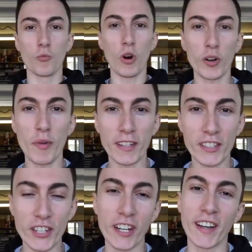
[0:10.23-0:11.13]
Welcome back to
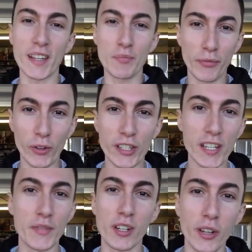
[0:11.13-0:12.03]
the channel, guys. Before
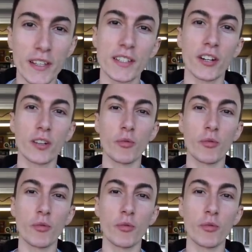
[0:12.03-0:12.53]
today's video gets started,